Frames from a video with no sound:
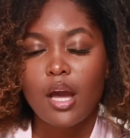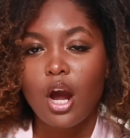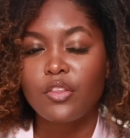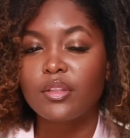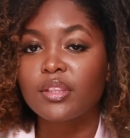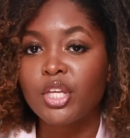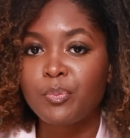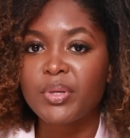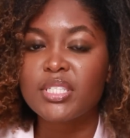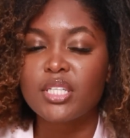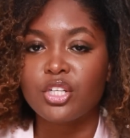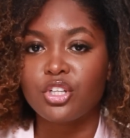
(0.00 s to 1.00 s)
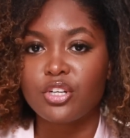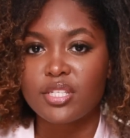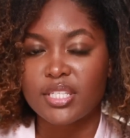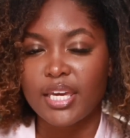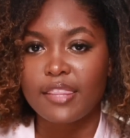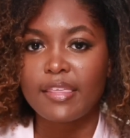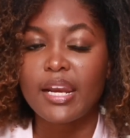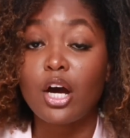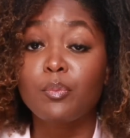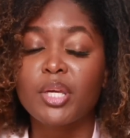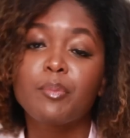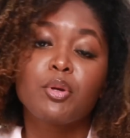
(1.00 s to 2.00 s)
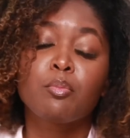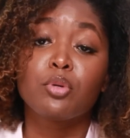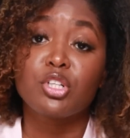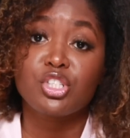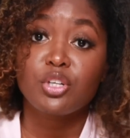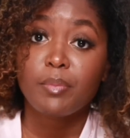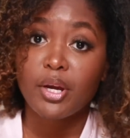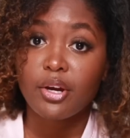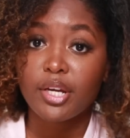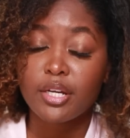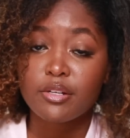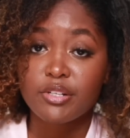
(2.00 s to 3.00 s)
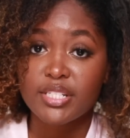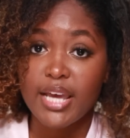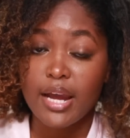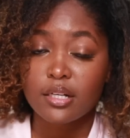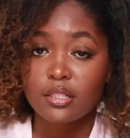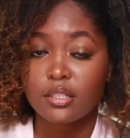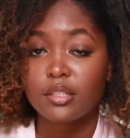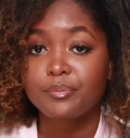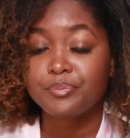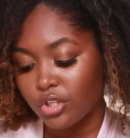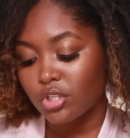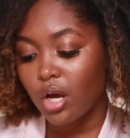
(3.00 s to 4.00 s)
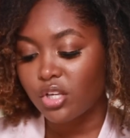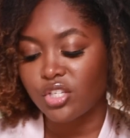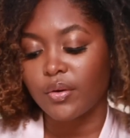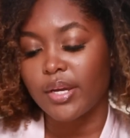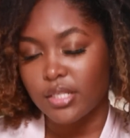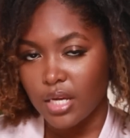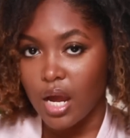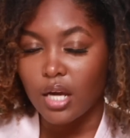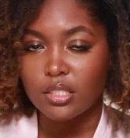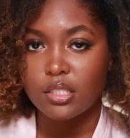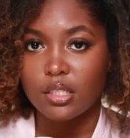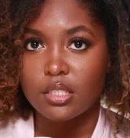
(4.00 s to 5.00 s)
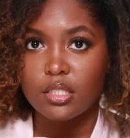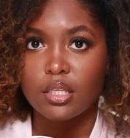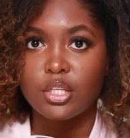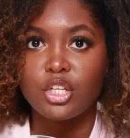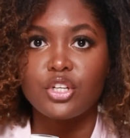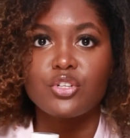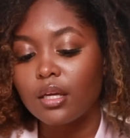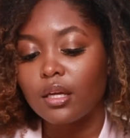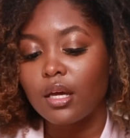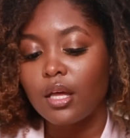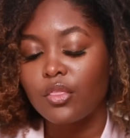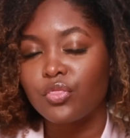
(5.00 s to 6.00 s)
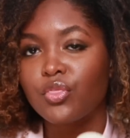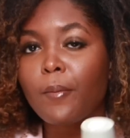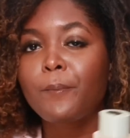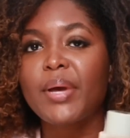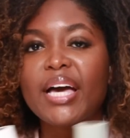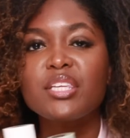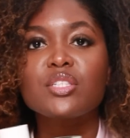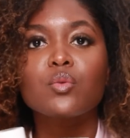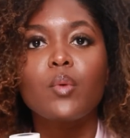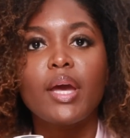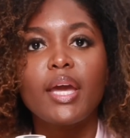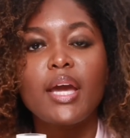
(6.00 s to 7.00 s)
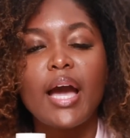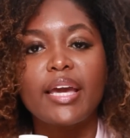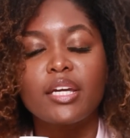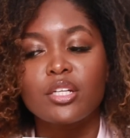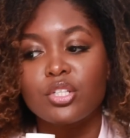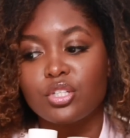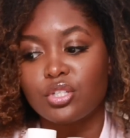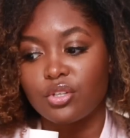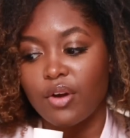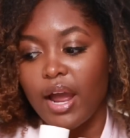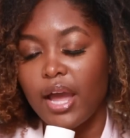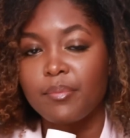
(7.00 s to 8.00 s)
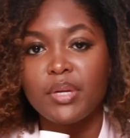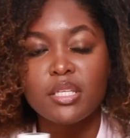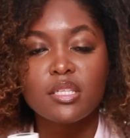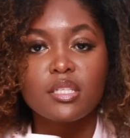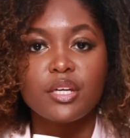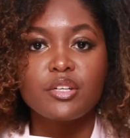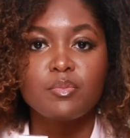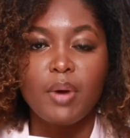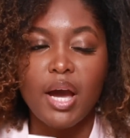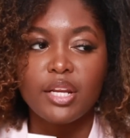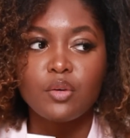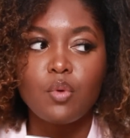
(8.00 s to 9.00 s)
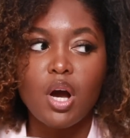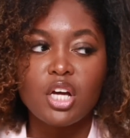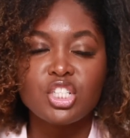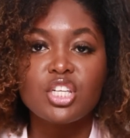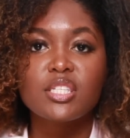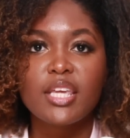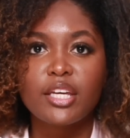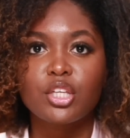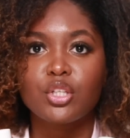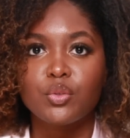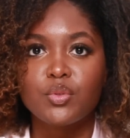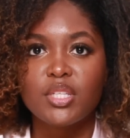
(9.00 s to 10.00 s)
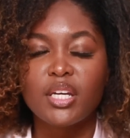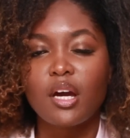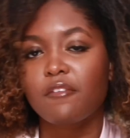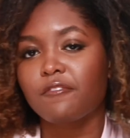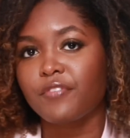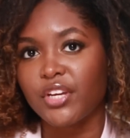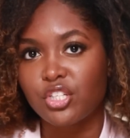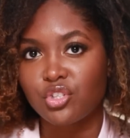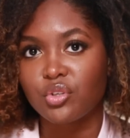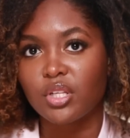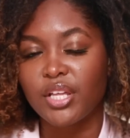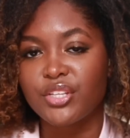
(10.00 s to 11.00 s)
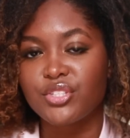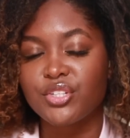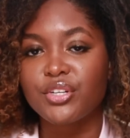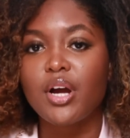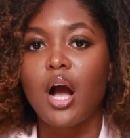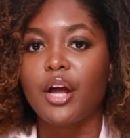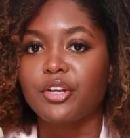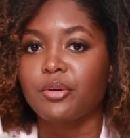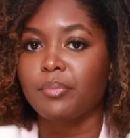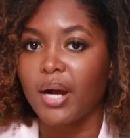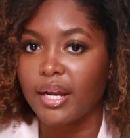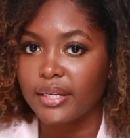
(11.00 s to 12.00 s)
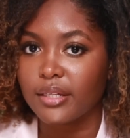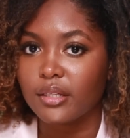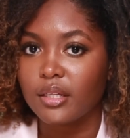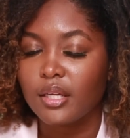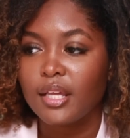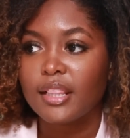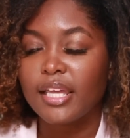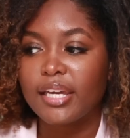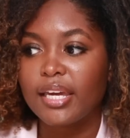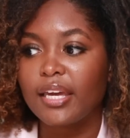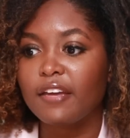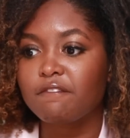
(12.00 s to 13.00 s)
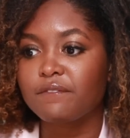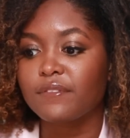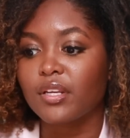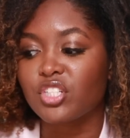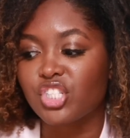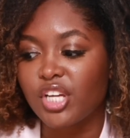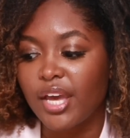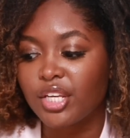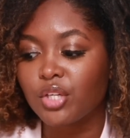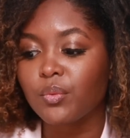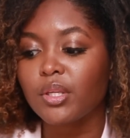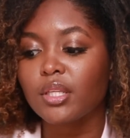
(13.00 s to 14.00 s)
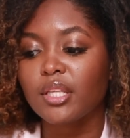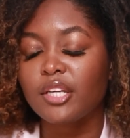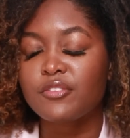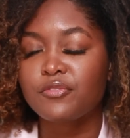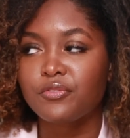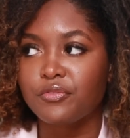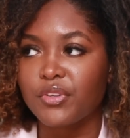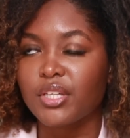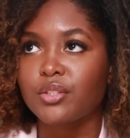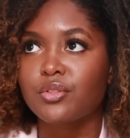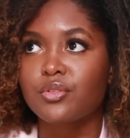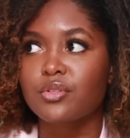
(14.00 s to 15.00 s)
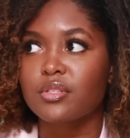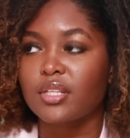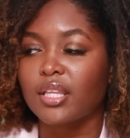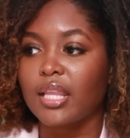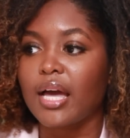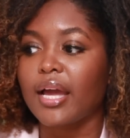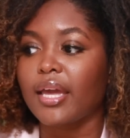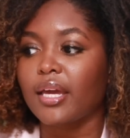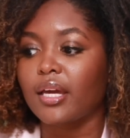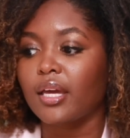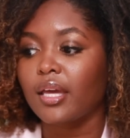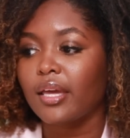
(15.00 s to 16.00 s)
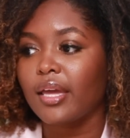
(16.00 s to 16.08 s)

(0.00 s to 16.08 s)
are the lipids in your skin that help keep your moisture barrier intact. There's also antioxidants in here. The best way I can describe Necessaire's body wash is like using a facial cleanser on your body. Like it genuinely feels like